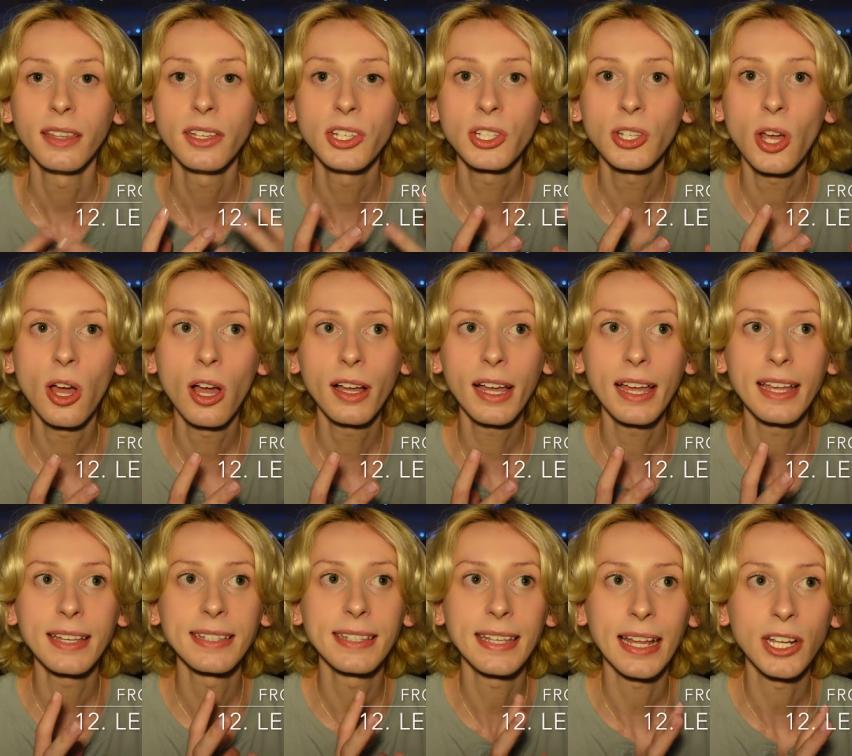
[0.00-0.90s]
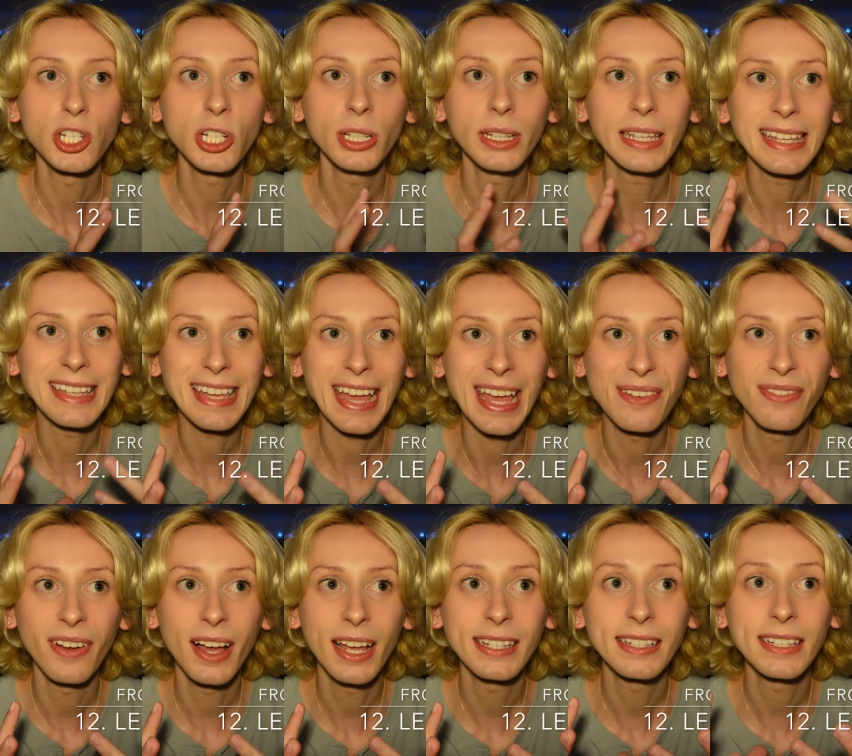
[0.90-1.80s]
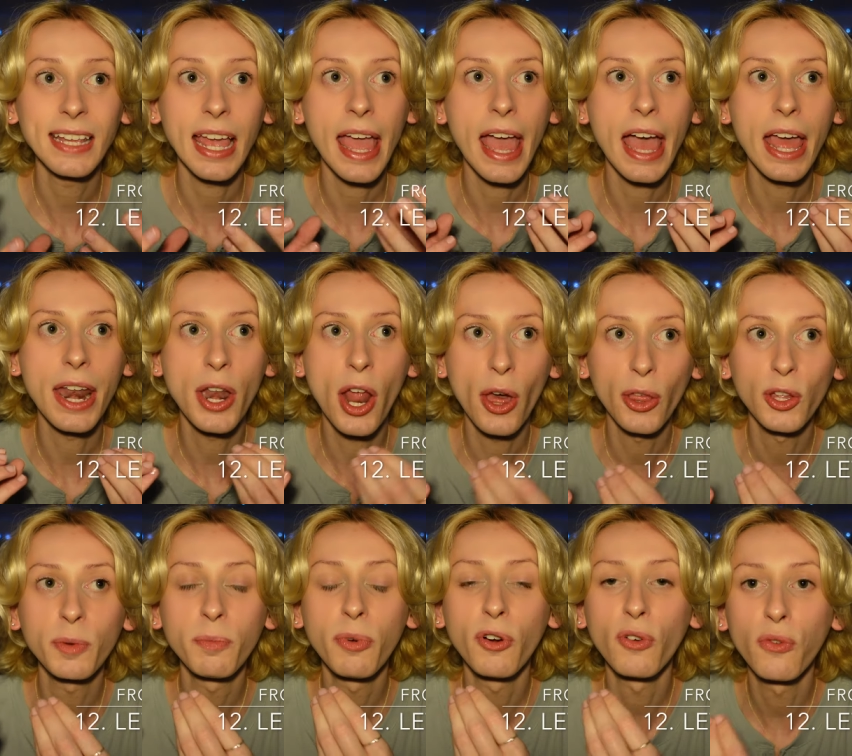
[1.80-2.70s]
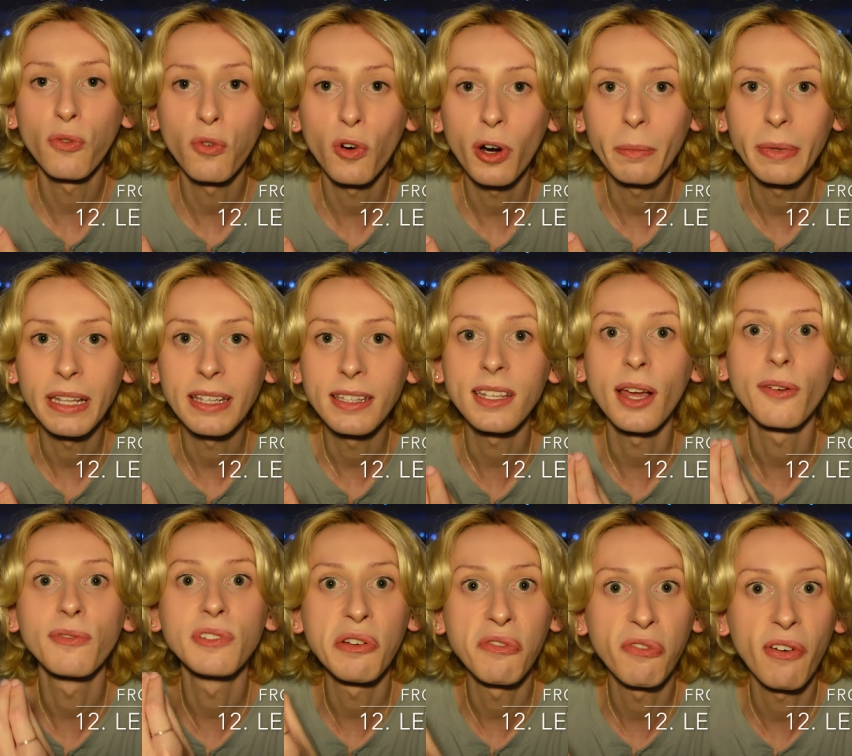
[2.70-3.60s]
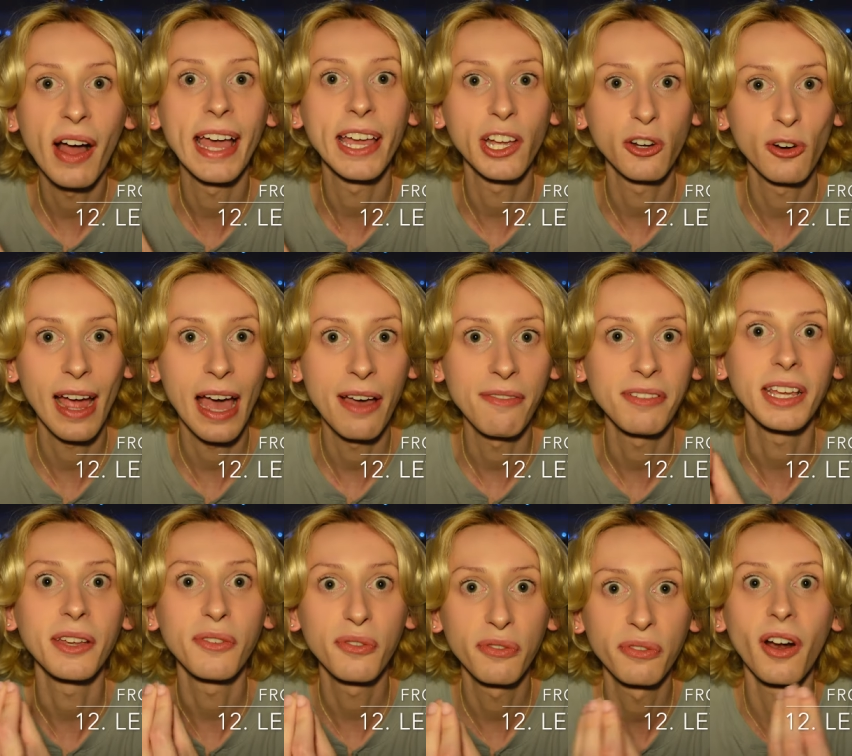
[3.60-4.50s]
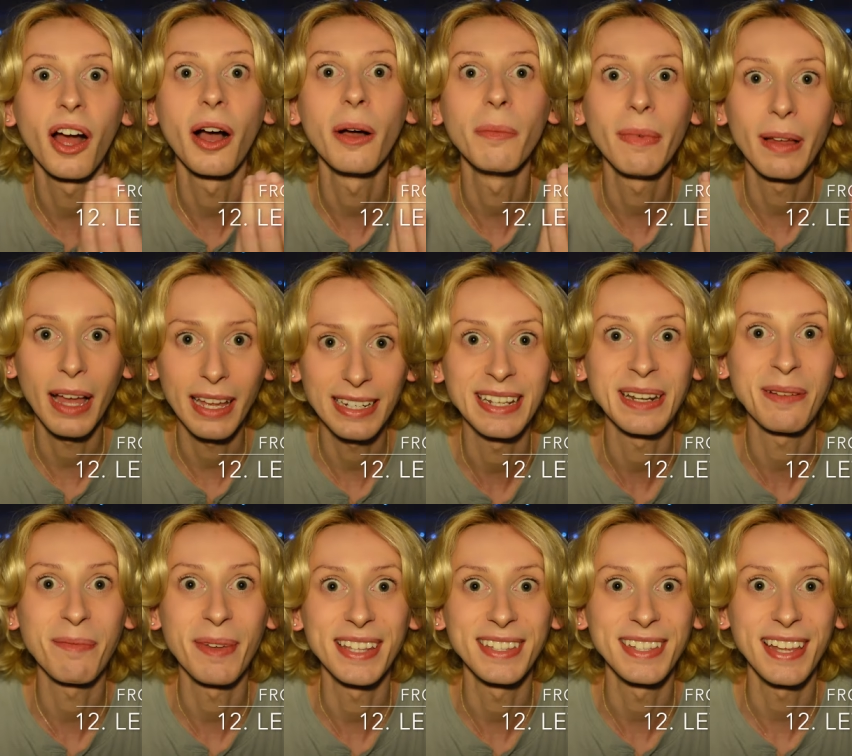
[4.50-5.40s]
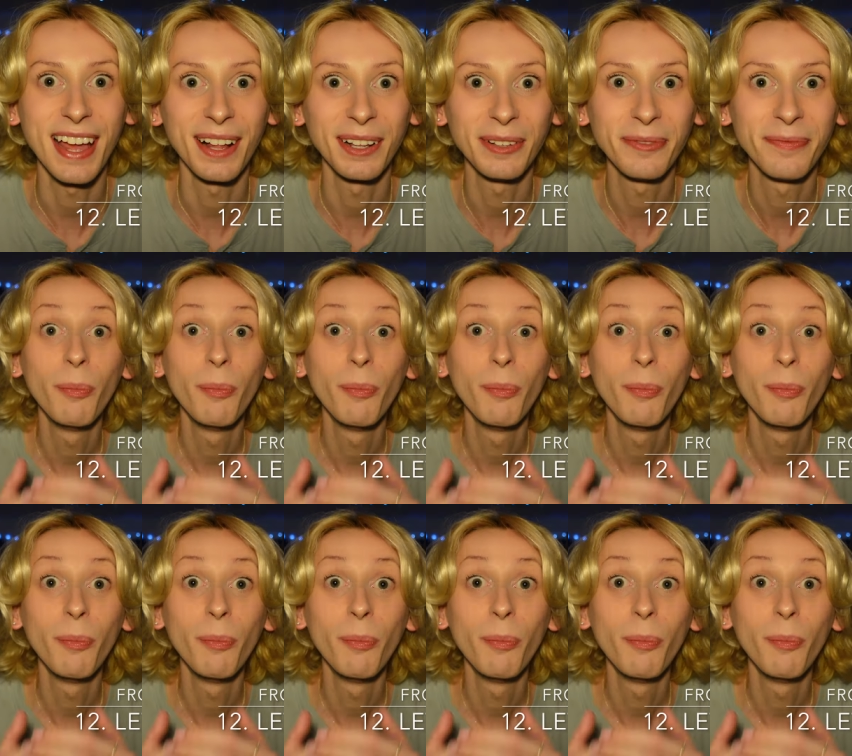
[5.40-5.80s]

This song essentially gave us another performance of Defying Gravity from Idina Menzel,